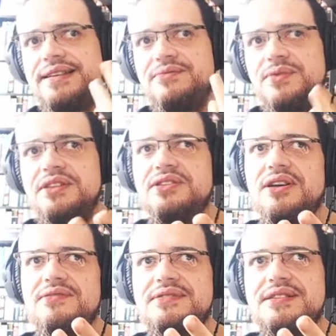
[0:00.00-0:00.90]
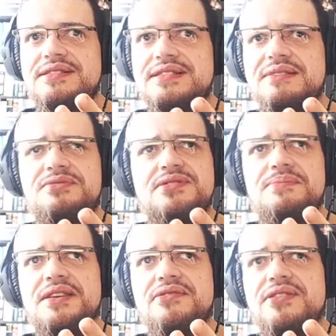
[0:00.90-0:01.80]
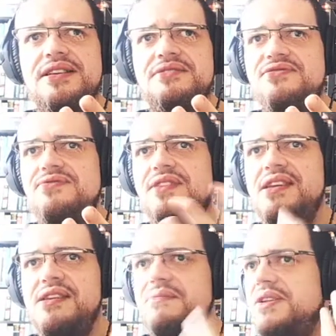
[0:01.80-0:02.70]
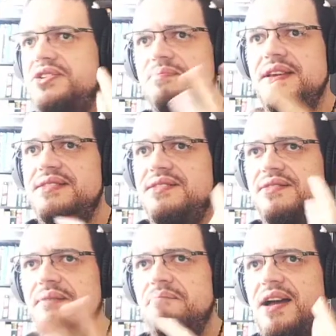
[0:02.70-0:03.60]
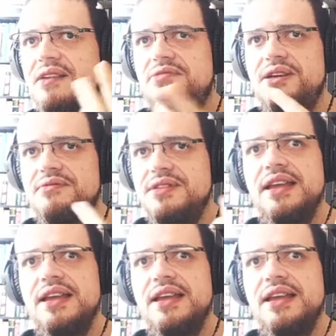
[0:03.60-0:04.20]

we don't. It seems to be only a 2D image based on the background,